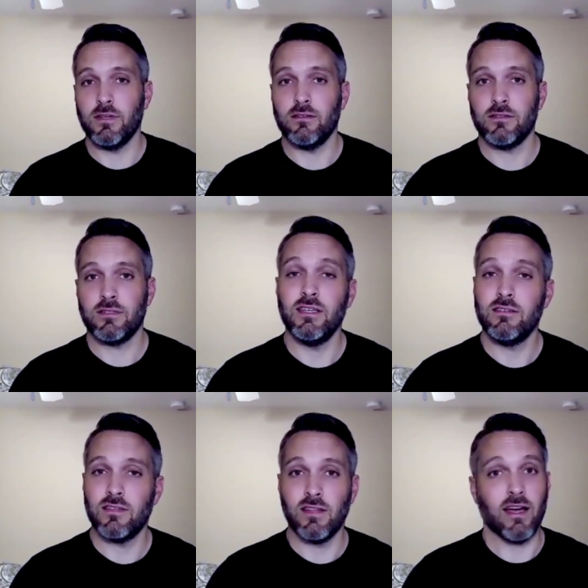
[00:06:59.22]

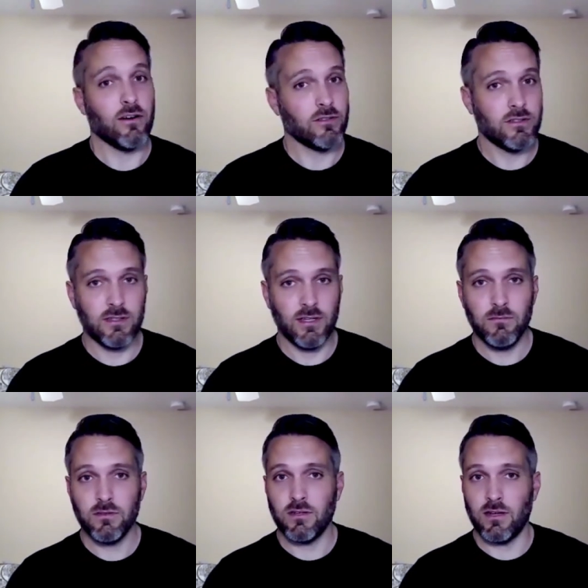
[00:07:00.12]
seats in the House, it
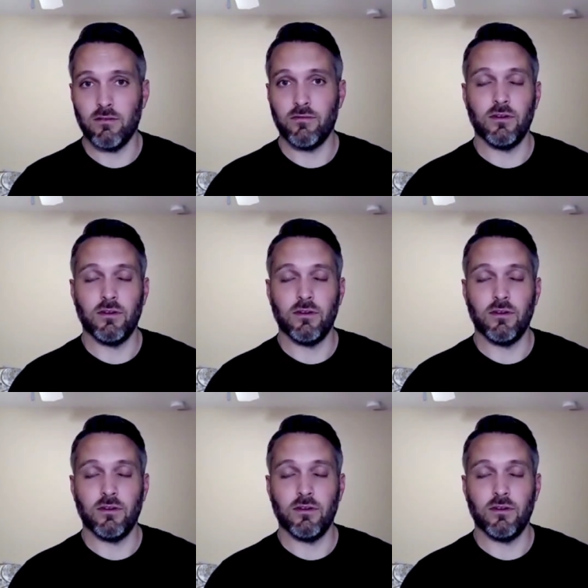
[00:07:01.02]
seems, kind of